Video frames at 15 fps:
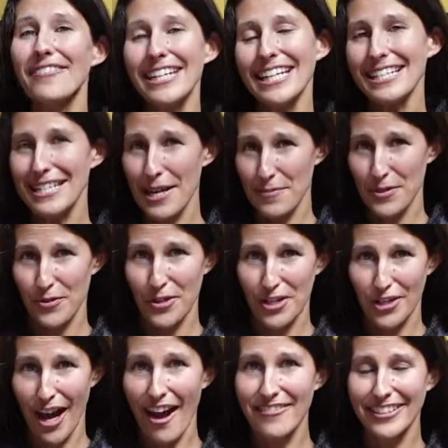any tips for
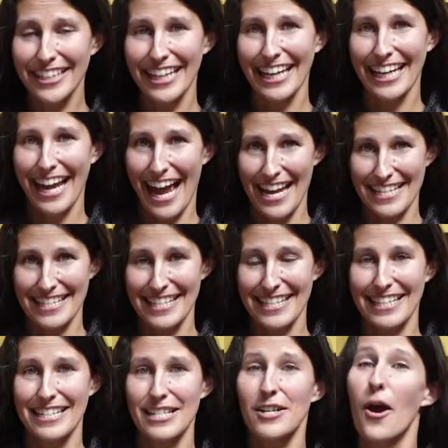traveling in
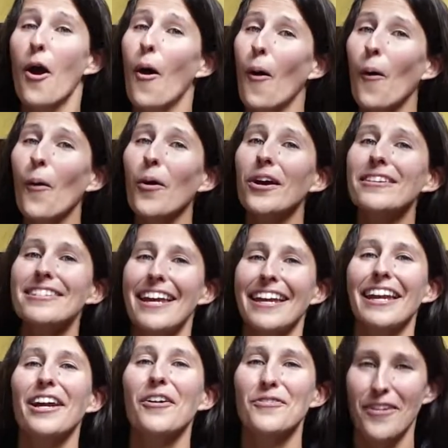Iceland or
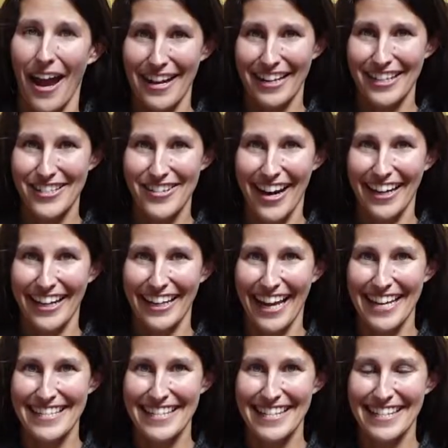taking a riding trek in
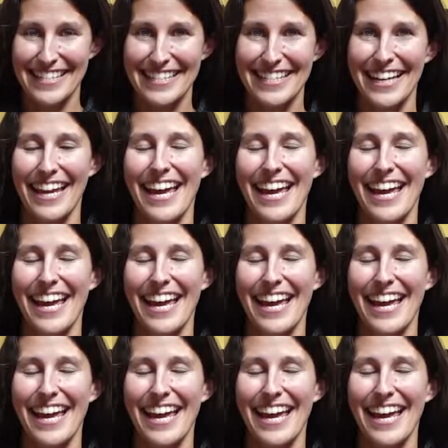Iceland?